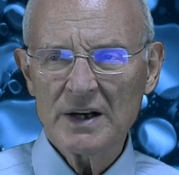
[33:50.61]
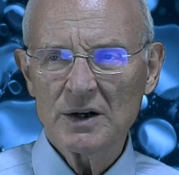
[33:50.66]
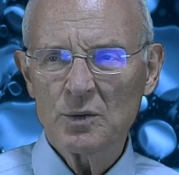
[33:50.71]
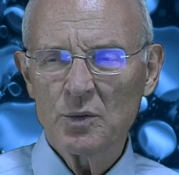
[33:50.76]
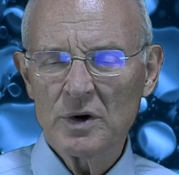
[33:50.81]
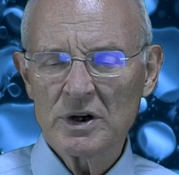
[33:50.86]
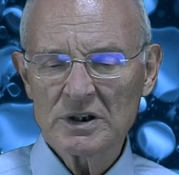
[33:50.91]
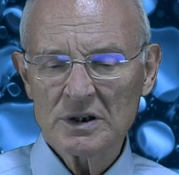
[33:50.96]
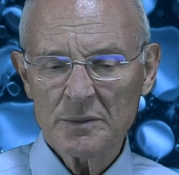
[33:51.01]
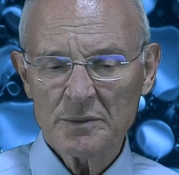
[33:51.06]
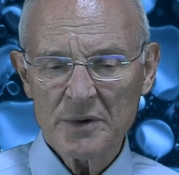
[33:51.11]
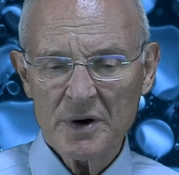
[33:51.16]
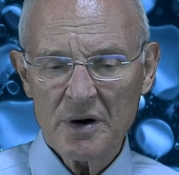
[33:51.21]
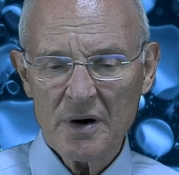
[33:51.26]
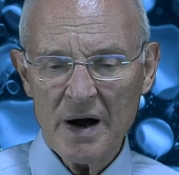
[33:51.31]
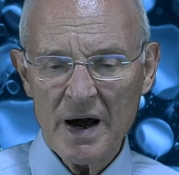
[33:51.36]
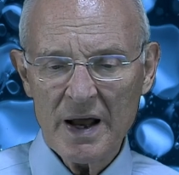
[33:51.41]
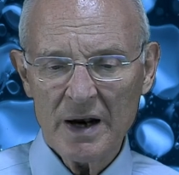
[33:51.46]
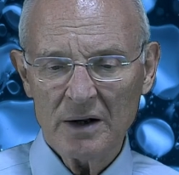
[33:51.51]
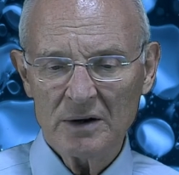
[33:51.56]
to worship their
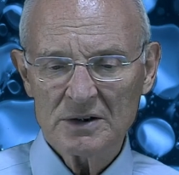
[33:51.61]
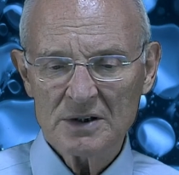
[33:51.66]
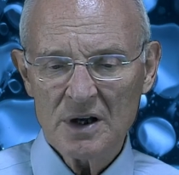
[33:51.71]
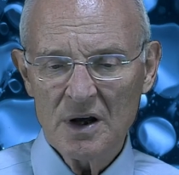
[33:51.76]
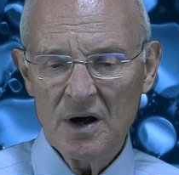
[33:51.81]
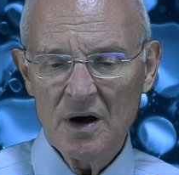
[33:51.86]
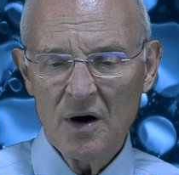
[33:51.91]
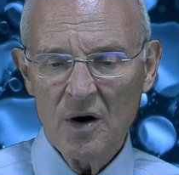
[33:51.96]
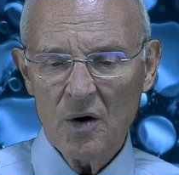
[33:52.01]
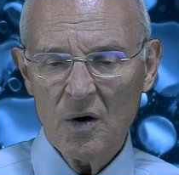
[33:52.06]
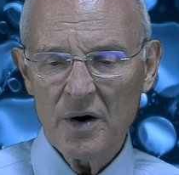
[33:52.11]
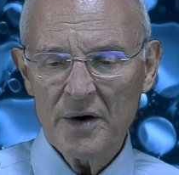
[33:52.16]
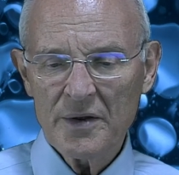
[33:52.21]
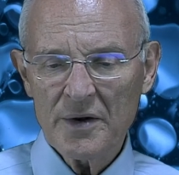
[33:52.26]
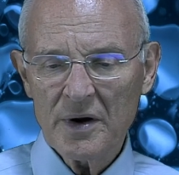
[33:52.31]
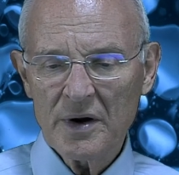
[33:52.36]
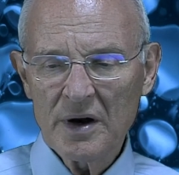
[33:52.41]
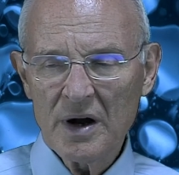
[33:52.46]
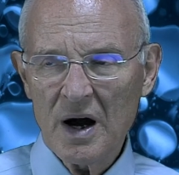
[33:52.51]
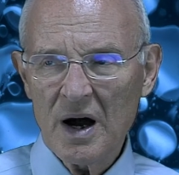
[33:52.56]
idols or
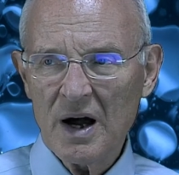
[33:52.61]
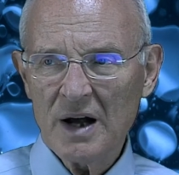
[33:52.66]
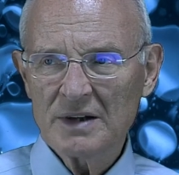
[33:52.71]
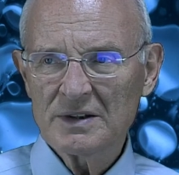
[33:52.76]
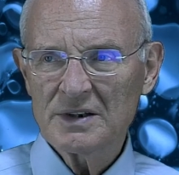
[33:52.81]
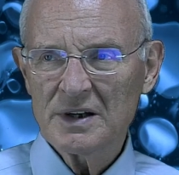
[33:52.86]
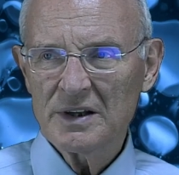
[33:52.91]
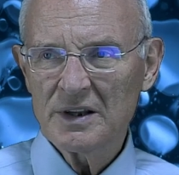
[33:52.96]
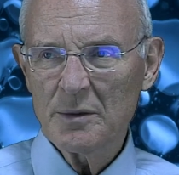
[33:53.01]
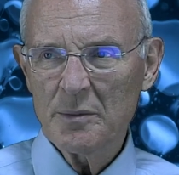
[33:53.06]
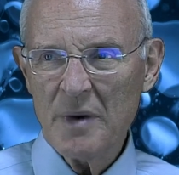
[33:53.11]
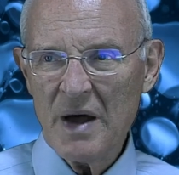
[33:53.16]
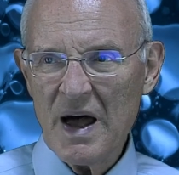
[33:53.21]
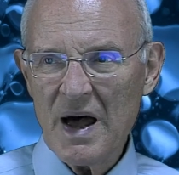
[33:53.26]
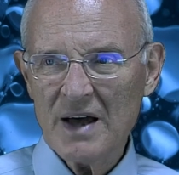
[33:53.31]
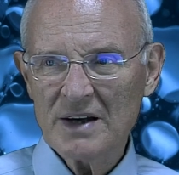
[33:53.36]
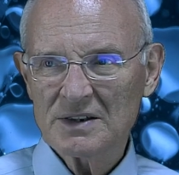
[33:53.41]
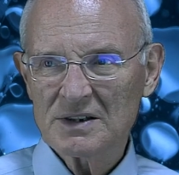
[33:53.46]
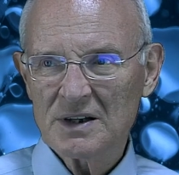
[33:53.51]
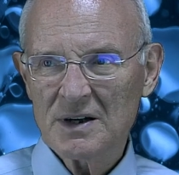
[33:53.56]
their gods in the
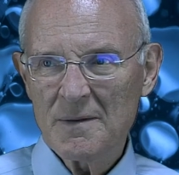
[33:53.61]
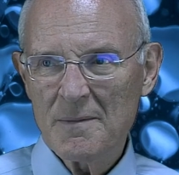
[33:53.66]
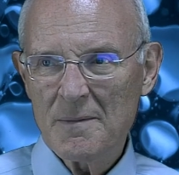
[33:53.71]
past.